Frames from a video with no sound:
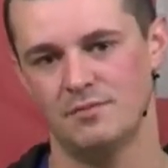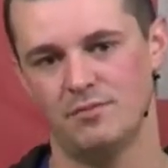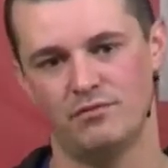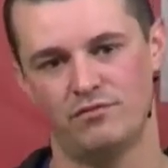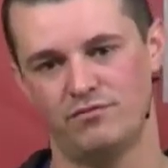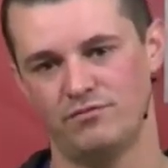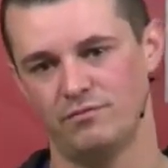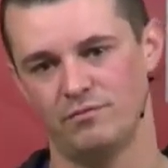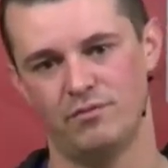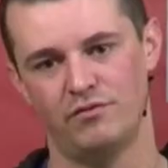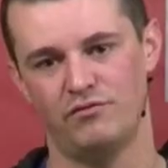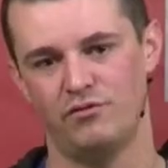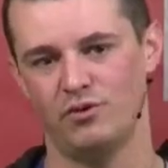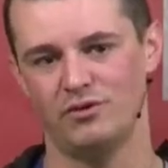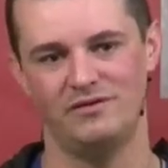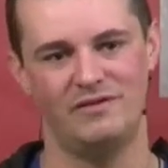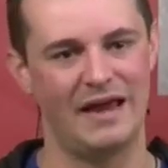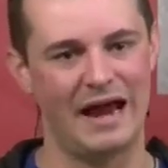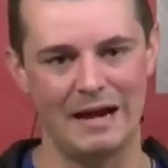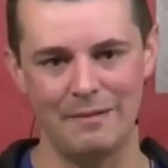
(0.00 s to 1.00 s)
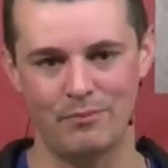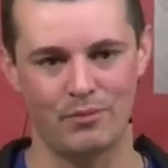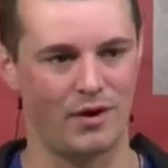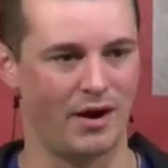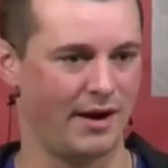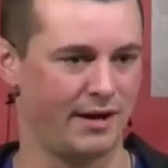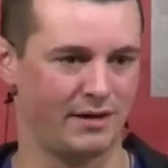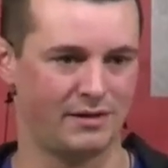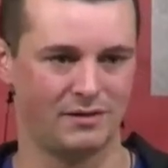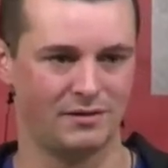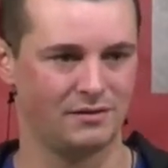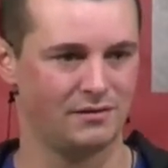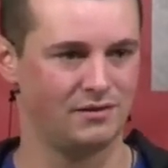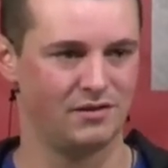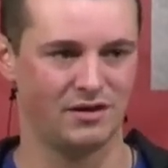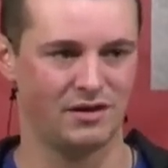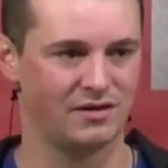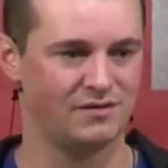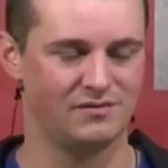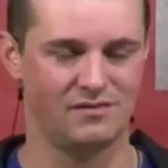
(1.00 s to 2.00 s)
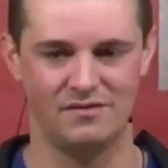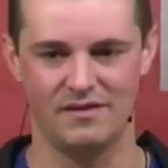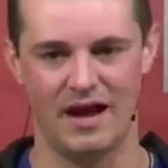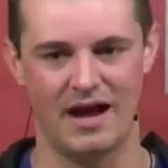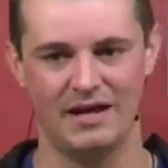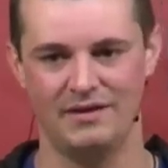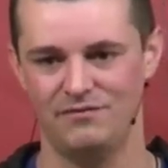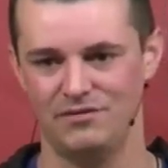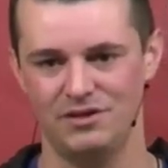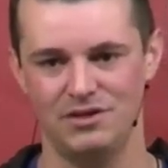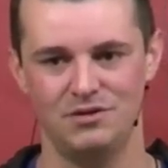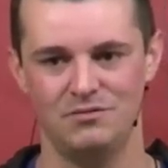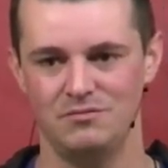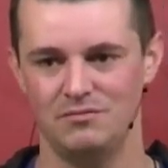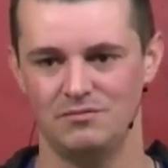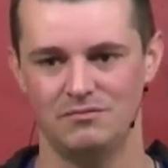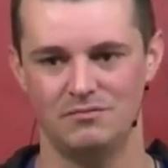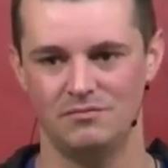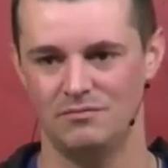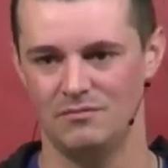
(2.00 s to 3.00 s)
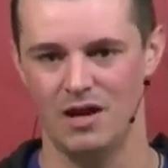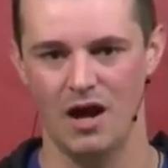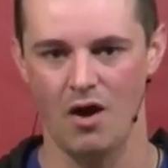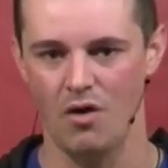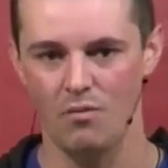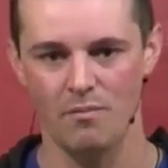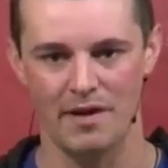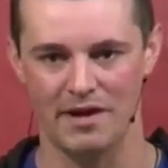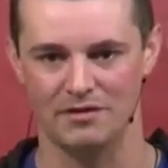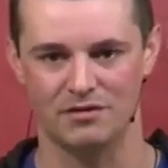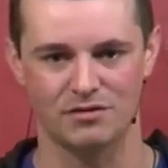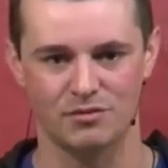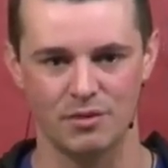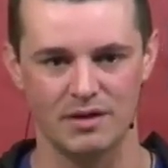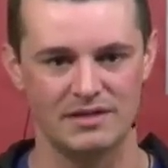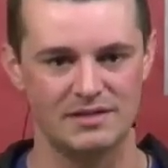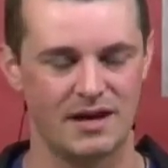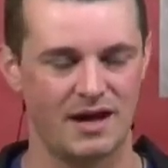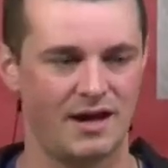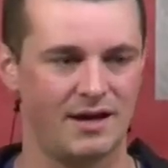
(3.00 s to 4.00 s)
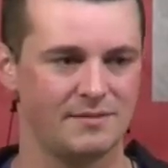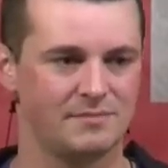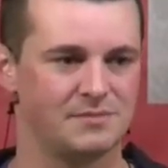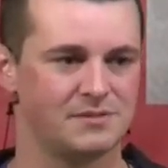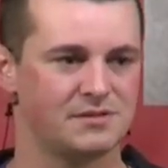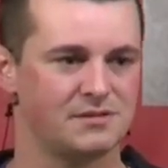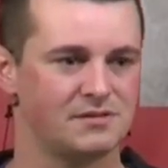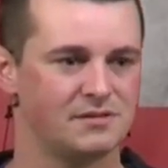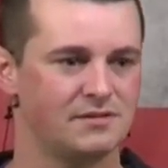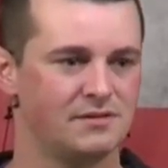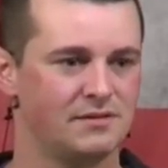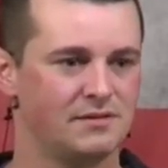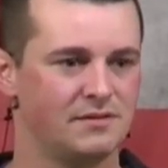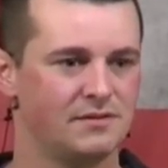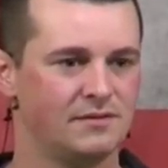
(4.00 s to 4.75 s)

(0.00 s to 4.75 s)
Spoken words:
So before daybreak, you're going to deny even you know me three times.